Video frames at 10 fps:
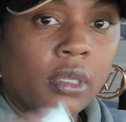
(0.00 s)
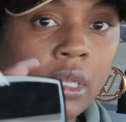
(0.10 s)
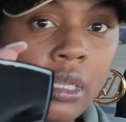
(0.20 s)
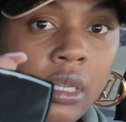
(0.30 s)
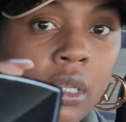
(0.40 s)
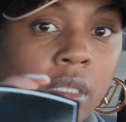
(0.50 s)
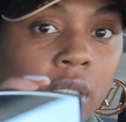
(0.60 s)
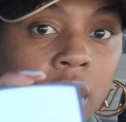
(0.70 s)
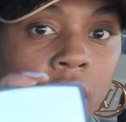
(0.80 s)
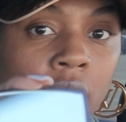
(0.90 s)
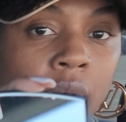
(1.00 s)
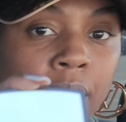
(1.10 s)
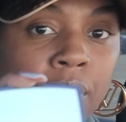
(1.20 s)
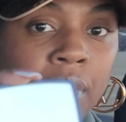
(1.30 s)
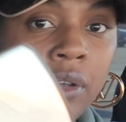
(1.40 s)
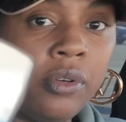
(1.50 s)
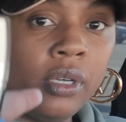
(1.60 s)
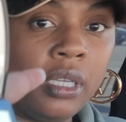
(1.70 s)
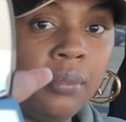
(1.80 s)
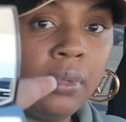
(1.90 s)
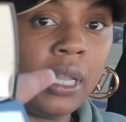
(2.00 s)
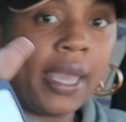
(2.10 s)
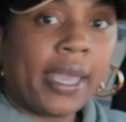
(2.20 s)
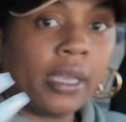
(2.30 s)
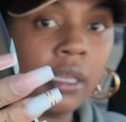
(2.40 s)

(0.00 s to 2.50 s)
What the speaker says: and it is the double mirror in black.